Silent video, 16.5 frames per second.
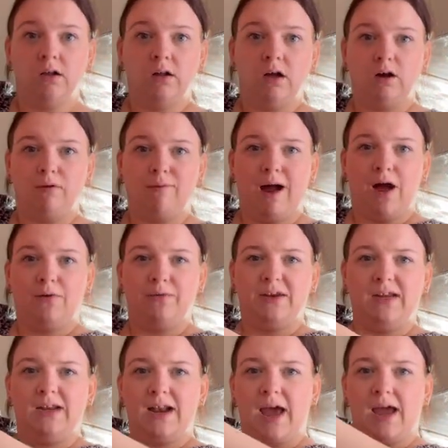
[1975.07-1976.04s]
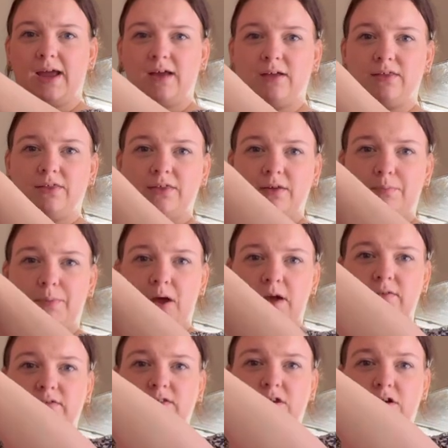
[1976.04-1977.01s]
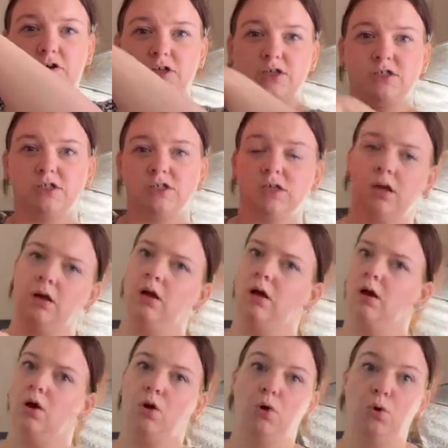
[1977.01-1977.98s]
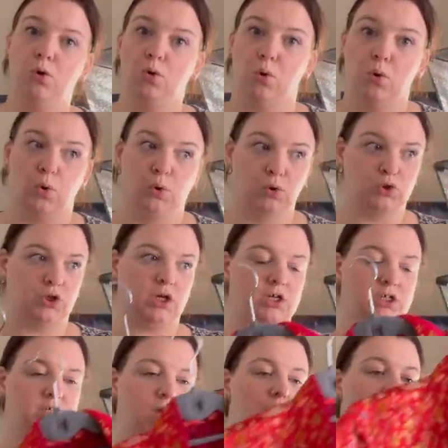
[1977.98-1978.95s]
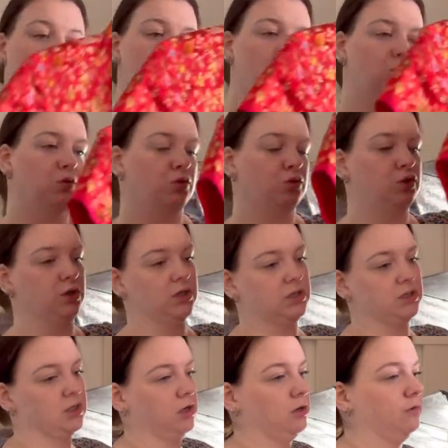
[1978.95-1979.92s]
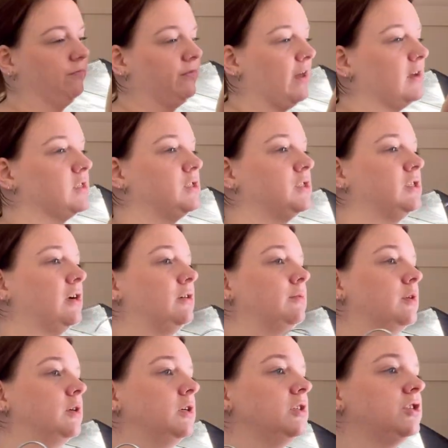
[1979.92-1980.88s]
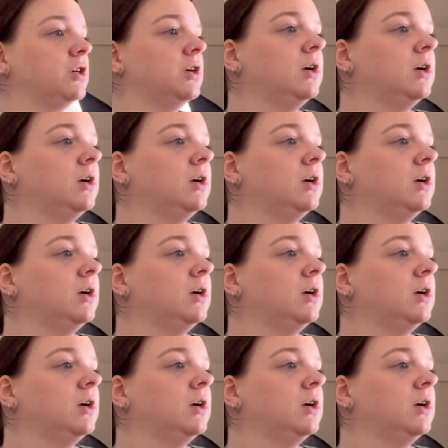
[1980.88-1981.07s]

around knee length, both sides. Gorgeous, gorgeous. I love that so much.